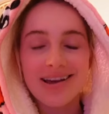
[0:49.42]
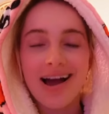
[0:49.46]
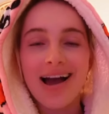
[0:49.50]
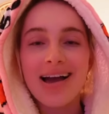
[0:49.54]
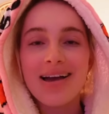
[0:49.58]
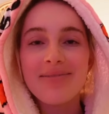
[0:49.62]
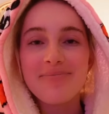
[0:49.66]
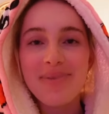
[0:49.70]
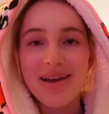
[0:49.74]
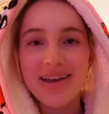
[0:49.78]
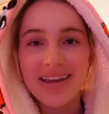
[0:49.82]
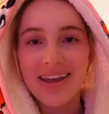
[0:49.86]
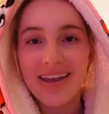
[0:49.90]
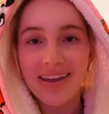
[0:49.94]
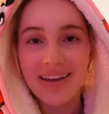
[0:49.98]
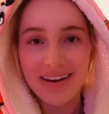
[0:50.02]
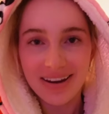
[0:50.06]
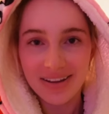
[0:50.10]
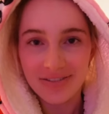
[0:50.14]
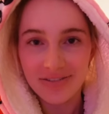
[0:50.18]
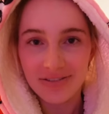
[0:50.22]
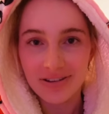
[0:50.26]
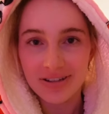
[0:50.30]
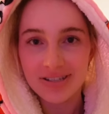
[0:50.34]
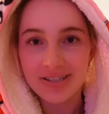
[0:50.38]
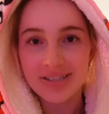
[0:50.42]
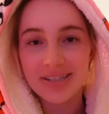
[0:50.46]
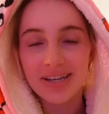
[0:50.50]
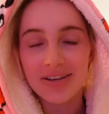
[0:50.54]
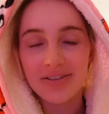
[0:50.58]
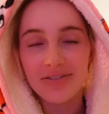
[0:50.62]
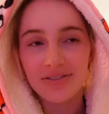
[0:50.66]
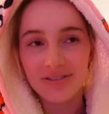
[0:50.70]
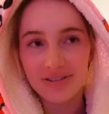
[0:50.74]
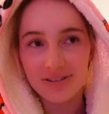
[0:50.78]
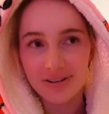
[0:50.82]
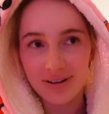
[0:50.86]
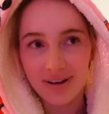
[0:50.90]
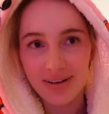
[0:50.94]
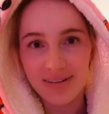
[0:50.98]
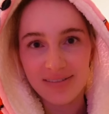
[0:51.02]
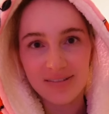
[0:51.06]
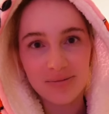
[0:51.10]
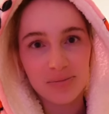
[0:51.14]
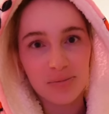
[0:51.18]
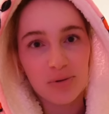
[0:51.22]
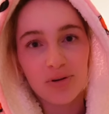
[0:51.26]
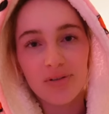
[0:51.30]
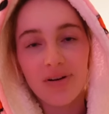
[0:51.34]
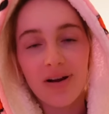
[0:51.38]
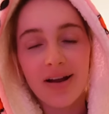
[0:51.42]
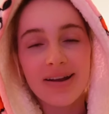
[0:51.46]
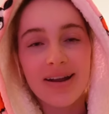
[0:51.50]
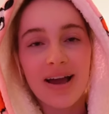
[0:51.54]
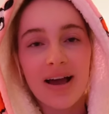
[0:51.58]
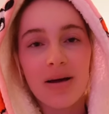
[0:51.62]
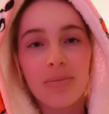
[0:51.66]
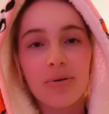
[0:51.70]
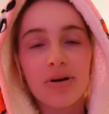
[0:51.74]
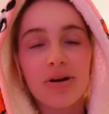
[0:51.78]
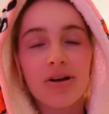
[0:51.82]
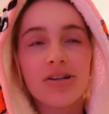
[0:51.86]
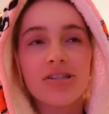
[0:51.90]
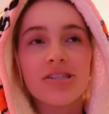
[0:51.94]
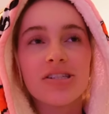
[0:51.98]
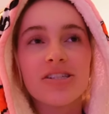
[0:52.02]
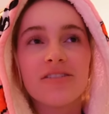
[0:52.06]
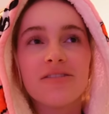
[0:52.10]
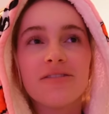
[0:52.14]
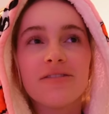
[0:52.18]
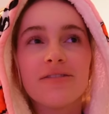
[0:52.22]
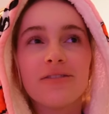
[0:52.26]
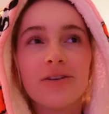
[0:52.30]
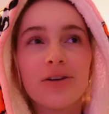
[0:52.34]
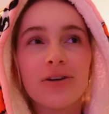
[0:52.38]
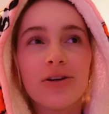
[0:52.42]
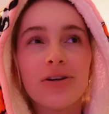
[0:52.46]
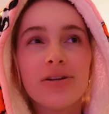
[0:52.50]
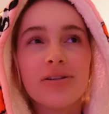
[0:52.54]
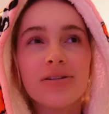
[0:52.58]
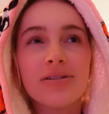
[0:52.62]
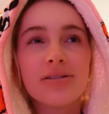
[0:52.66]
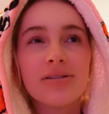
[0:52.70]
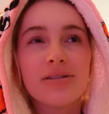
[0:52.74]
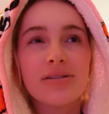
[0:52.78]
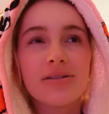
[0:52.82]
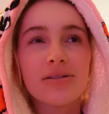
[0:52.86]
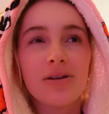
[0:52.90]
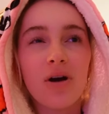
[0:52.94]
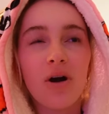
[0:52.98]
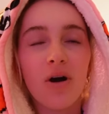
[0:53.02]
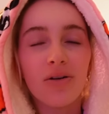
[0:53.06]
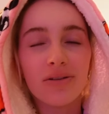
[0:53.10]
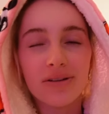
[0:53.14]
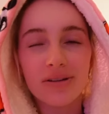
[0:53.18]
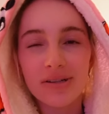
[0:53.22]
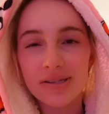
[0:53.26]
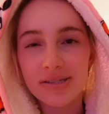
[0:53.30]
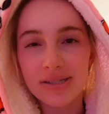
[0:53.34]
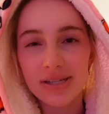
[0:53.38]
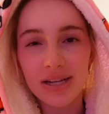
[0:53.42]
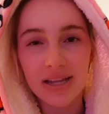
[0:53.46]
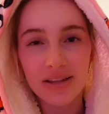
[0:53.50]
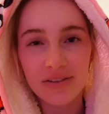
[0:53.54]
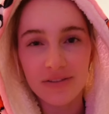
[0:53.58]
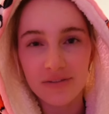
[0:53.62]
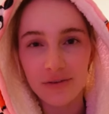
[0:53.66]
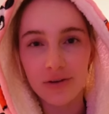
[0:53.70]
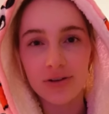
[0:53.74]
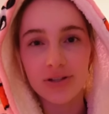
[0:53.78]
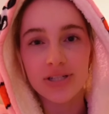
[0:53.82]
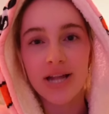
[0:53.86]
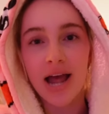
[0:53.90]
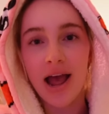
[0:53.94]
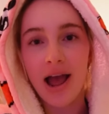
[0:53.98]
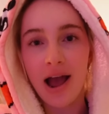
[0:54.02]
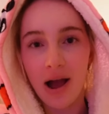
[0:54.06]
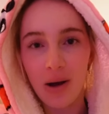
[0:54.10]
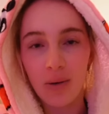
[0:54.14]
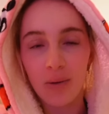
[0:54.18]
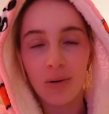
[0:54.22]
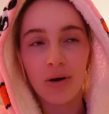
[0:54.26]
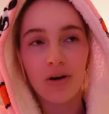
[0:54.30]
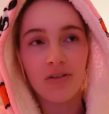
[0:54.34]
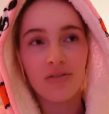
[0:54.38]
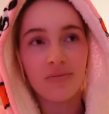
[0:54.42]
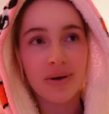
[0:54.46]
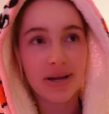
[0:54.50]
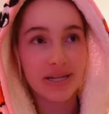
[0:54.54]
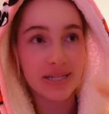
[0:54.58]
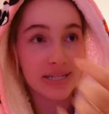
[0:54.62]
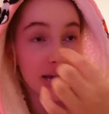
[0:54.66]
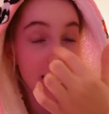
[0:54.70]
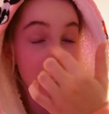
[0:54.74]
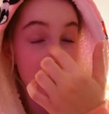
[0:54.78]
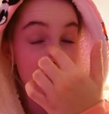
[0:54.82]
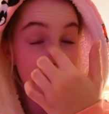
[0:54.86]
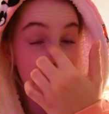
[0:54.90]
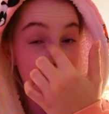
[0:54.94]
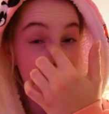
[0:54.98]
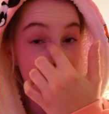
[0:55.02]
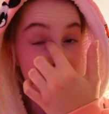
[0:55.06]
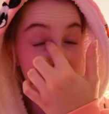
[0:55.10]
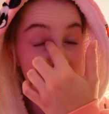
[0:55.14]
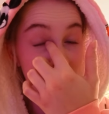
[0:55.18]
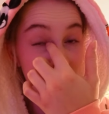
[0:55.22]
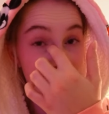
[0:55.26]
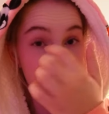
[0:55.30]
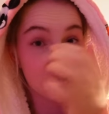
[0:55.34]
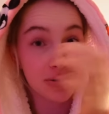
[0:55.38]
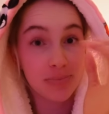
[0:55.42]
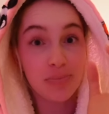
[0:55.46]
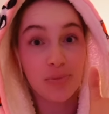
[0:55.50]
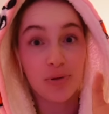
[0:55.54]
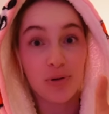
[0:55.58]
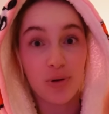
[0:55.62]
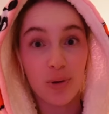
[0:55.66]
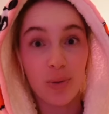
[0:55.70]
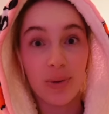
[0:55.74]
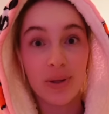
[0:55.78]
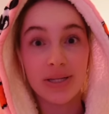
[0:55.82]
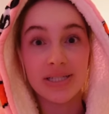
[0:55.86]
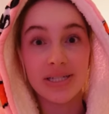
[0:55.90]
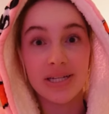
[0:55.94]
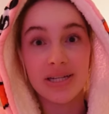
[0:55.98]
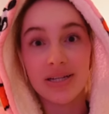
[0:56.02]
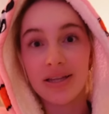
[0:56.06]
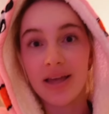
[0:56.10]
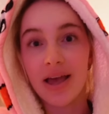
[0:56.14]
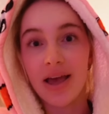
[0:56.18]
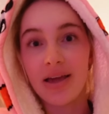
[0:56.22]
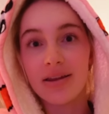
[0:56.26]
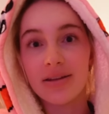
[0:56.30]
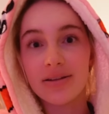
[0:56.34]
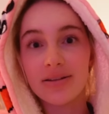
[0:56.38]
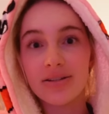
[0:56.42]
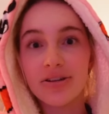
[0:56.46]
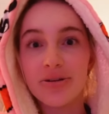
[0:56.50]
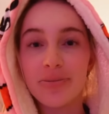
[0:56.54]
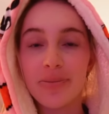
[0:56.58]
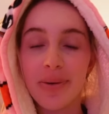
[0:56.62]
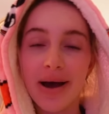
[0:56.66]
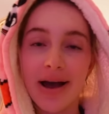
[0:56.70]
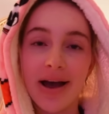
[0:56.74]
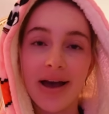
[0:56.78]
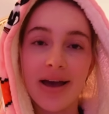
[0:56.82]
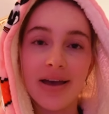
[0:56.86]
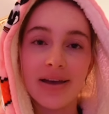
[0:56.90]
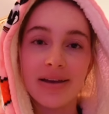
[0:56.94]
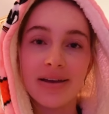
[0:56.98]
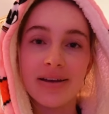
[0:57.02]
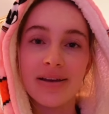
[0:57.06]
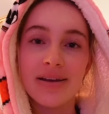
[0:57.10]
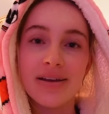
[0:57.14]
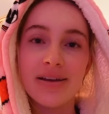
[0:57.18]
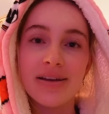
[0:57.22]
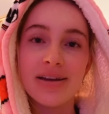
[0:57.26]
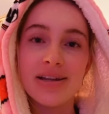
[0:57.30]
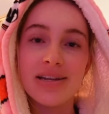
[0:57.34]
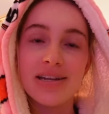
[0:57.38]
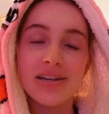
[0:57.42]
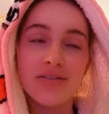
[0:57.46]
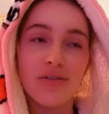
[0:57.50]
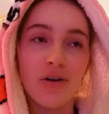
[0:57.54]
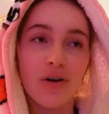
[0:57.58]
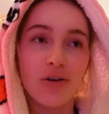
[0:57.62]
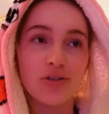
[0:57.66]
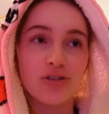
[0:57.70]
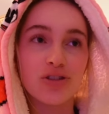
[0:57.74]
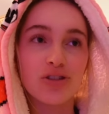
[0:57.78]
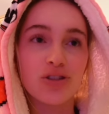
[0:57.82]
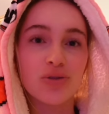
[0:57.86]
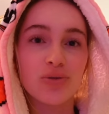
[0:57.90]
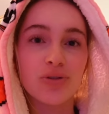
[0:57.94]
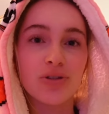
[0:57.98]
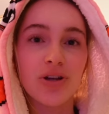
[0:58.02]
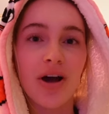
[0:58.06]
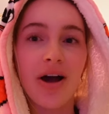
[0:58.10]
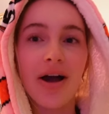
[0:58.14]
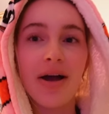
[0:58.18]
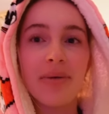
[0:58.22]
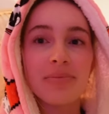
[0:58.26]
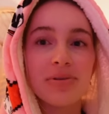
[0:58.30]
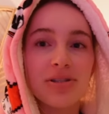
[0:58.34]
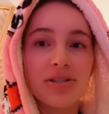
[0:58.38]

I am making an effort to get very comfortable right now because the first, honestly like the first hour of my day is just purely dedicated to my devotional time.